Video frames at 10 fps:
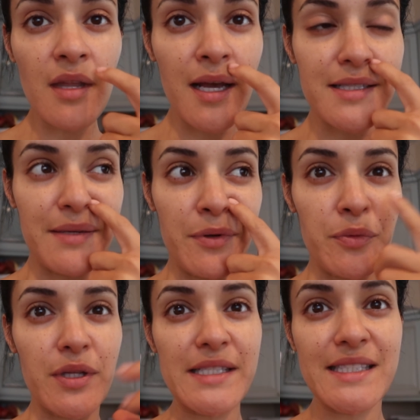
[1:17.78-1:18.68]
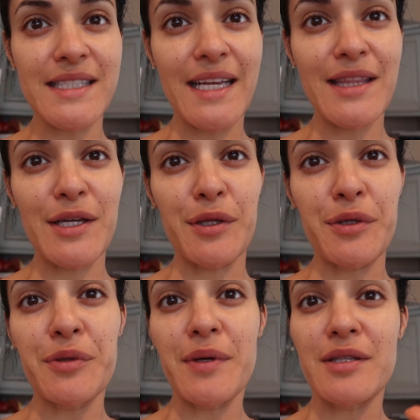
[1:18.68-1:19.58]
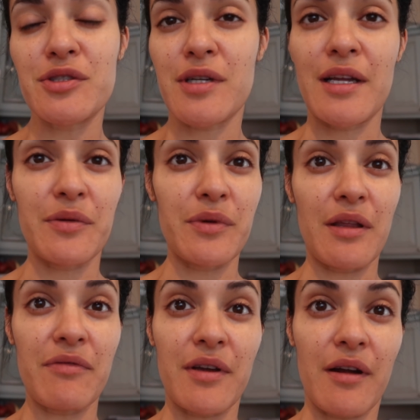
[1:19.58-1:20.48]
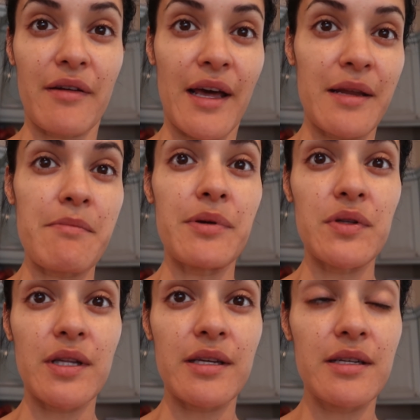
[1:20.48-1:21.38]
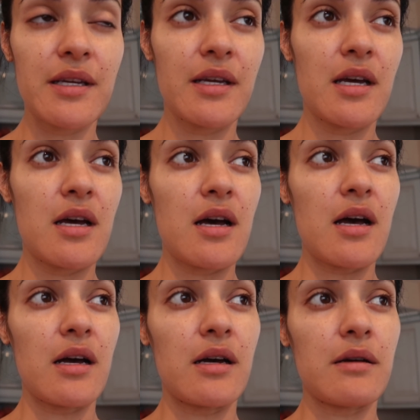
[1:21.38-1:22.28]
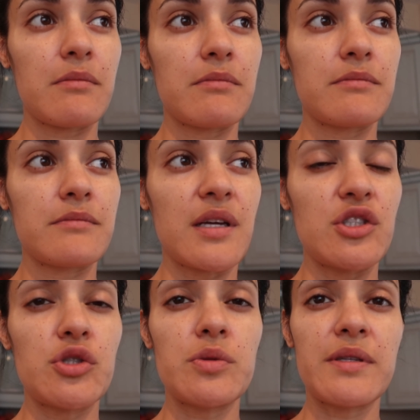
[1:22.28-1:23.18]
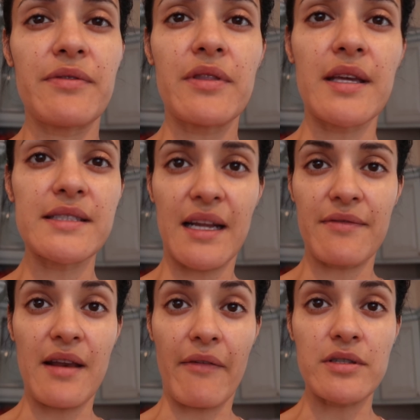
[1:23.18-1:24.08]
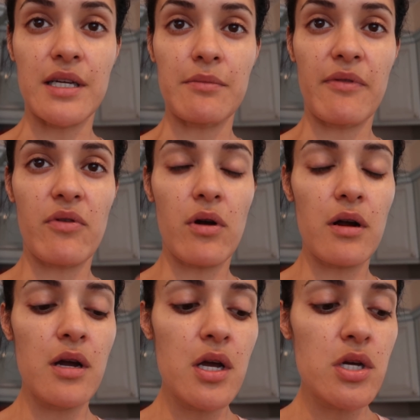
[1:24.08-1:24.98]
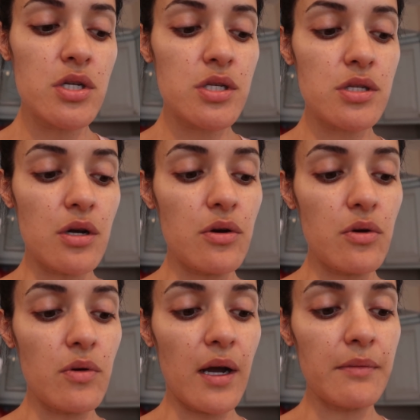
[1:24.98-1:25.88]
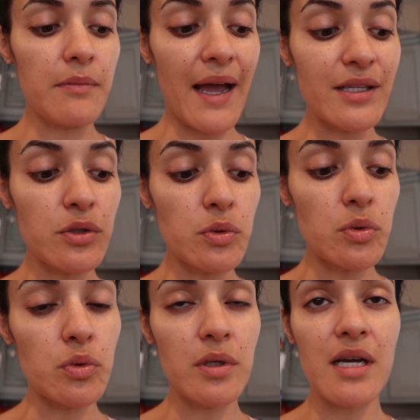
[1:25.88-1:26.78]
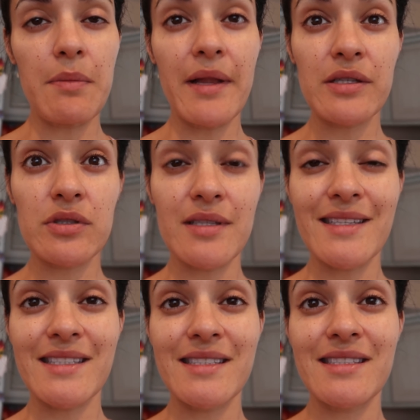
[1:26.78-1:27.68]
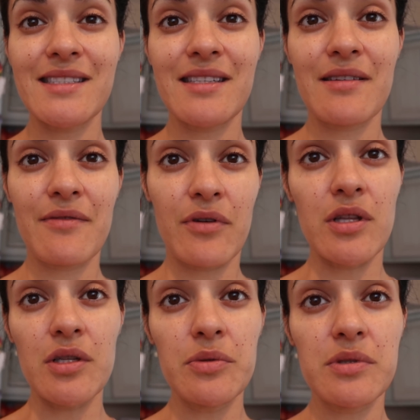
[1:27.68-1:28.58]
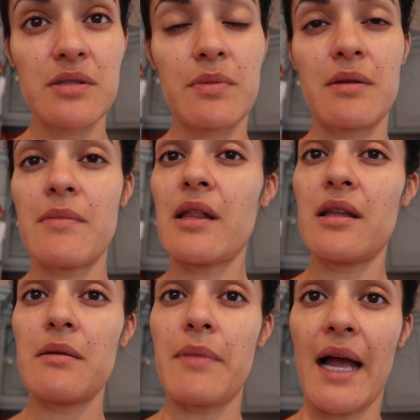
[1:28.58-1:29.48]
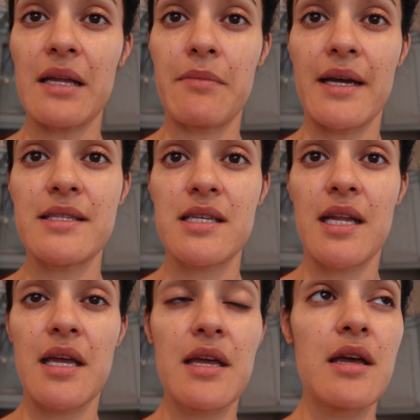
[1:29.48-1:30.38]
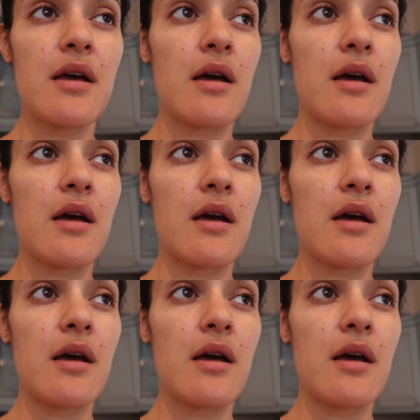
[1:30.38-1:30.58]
because I've been really studying the glute and trying to really figure out how to build it and do different things that I've never done before. So I might do a couple exercises for the glutes, but mainly back and buys today.